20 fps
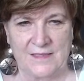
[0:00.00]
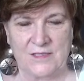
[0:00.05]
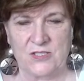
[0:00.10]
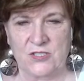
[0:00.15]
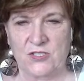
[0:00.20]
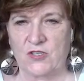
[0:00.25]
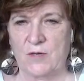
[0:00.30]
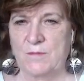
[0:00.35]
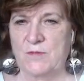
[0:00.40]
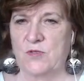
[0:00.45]

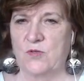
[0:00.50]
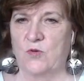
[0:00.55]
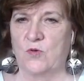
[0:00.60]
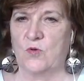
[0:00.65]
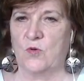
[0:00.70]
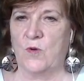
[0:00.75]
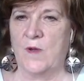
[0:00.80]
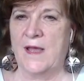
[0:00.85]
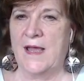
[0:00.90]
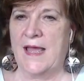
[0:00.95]
description,
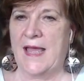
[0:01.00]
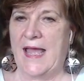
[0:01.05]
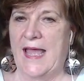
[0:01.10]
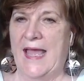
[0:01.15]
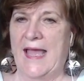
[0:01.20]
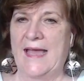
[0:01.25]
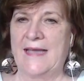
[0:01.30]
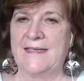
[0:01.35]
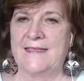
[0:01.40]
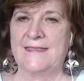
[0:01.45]
or
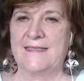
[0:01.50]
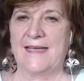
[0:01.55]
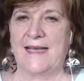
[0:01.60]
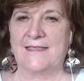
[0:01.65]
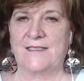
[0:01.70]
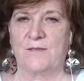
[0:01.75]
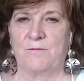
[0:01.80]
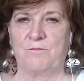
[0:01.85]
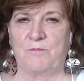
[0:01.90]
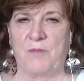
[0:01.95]
add it
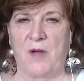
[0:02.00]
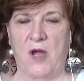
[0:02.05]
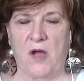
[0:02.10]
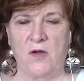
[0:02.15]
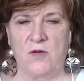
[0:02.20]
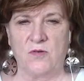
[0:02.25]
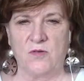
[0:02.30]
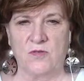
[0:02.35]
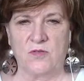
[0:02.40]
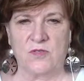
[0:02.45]
as a
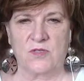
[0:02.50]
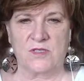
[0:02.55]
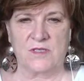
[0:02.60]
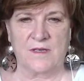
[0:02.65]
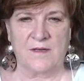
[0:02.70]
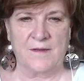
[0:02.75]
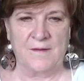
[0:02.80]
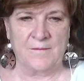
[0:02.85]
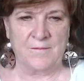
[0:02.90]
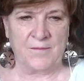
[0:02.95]
post,
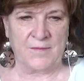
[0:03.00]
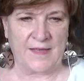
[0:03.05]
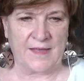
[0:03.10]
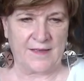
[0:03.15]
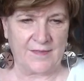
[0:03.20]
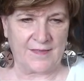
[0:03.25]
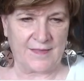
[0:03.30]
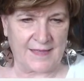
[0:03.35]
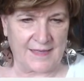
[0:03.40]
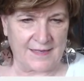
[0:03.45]

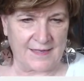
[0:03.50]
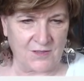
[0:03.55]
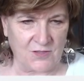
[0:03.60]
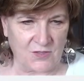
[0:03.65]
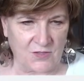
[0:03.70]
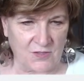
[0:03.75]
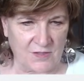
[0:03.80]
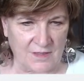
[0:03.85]
and then